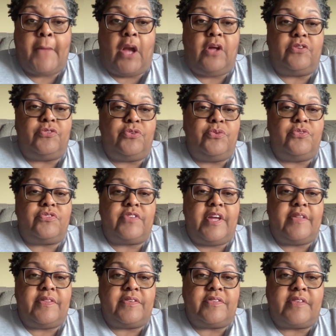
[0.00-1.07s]
On
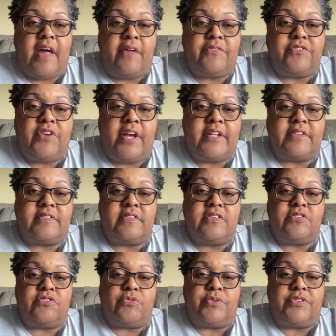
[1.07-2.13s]
Tuesday, the South China
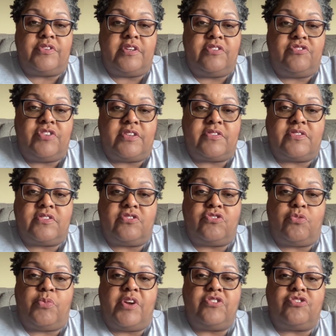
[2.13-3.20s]
Sea Strategic
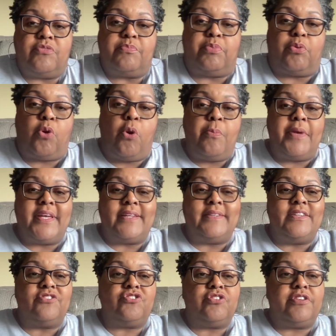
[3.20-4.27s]
Situation Probing
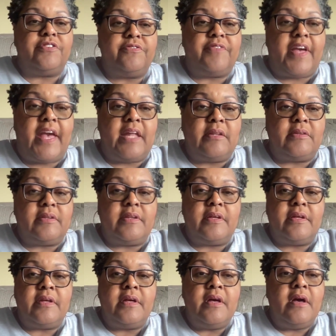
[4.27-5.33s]
Initiative and
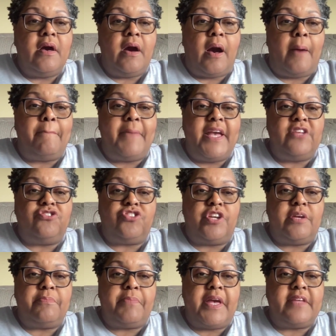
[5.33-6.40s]
a
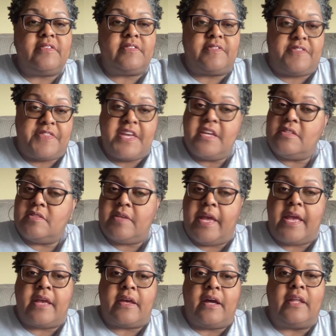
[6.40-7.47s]
Beijing based think
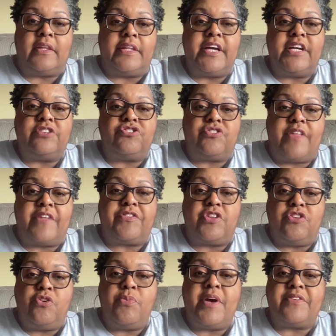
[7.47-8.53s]
tank alleged that the
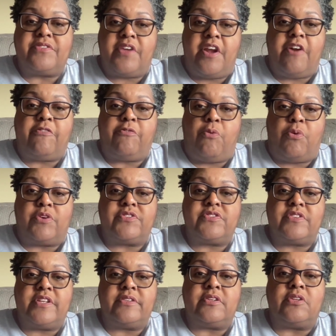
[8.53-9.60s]
U.S. Air Force
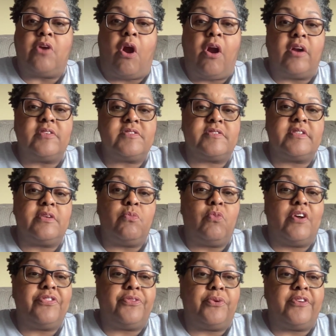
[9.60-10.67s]
sent an RC
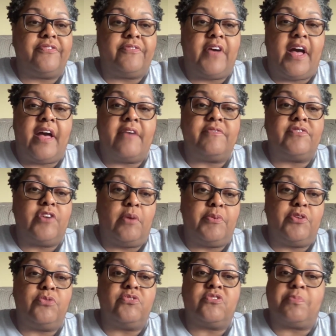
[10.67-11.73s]

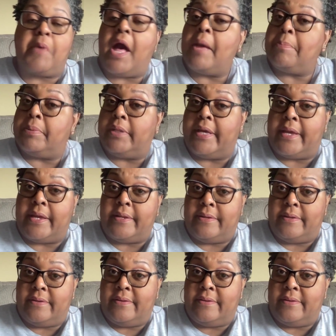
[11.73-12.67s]
135W spy plane.